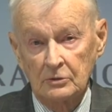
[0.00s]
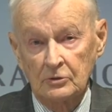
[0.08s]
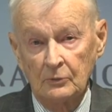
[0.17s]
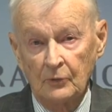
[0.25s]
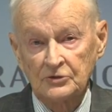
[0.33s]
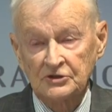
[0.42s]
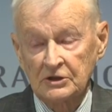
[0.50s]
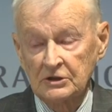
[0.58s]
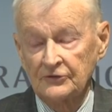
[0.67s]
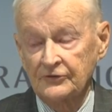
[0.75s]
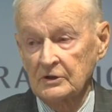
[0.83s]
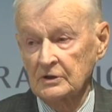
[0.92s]
to more
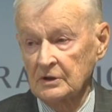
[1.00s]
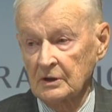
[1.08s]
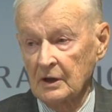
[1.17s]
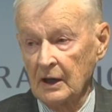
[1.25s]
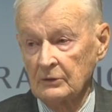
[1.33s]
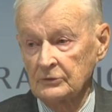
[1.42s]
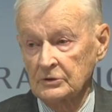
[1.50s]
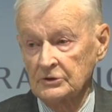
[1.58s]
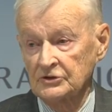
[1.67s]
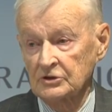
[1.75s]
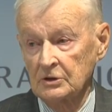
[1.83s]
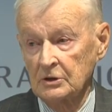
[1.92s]
significant
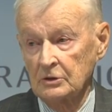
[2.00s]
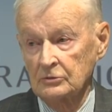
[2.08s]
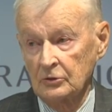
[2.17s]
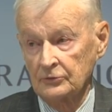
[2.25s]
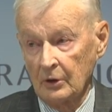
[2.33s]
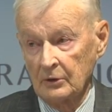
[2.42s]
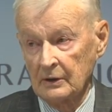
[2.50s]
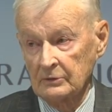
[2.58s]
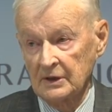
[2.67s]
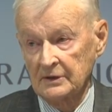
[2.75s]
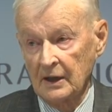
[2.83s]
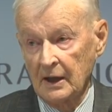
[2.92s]
encounters to an
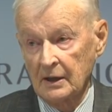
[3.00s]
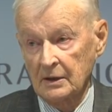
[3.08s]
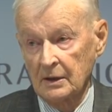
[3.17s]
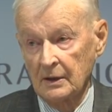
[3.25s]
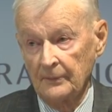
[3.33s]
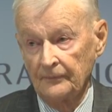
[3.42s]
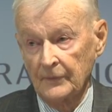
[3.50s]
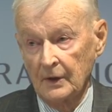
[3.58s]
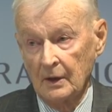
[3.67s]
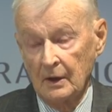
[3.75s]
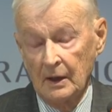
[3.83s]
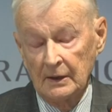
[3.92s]
all-out attack.
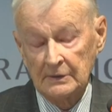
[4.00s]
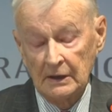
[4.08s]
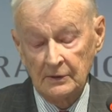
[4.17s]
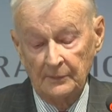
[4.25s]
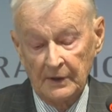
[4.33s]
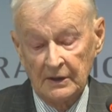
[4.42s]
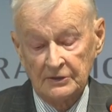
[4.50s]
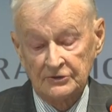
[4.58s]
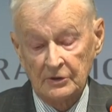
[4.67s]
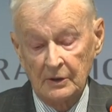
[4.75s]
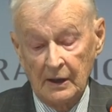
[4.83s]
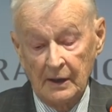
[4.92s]
Uh, that
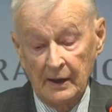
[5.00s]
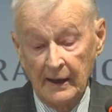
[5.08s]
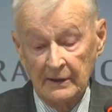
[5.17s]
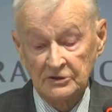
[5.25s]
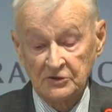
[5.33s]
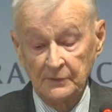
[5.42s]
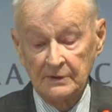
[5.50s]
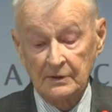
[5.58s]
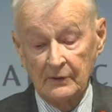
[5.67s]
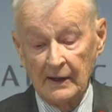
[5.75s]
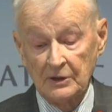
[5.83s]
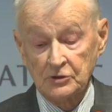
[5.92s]
means enhancement
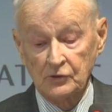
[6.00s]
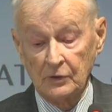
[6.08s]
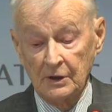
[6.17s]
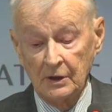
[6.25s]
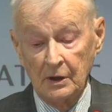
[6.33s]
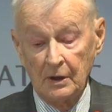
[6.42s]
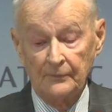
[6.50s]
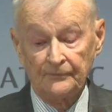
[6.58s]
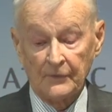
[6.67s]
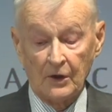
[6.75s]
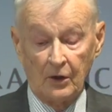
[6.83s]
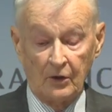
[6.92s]
gradually
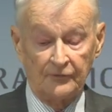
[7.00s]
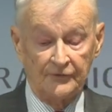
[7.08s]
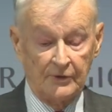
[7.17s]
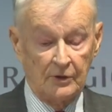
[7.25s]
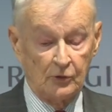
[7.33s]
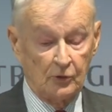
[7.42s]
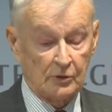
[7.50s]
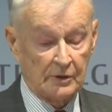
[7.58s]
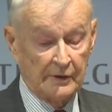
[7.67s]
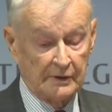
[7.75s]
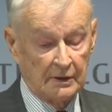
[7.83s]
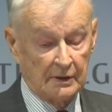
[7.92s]
of the
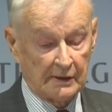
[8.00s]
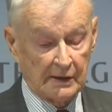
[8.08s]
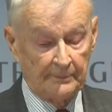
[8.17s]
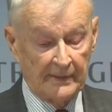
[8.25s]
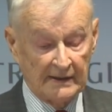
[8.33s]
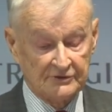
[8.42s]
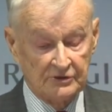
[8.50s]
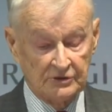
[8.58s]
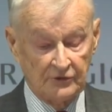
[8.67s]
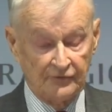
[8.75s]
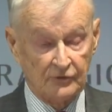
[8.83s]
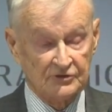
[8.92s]
Ukrainian
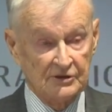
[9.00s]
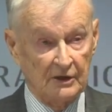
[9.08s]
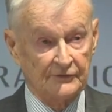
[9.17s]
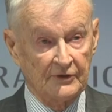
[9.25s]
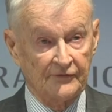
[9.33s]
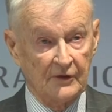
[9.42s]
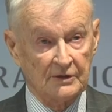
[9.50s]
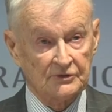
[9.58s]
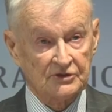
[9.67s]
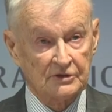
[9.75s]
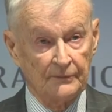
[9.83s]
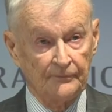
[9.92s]
capacity for
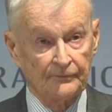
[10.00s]
self-defense.